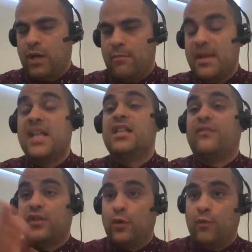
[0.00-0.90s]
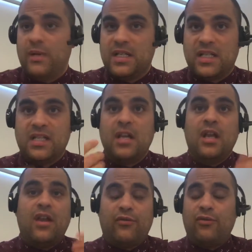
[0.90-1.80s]
it means for your business
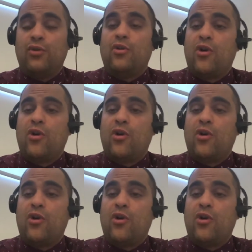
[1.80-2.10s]
through your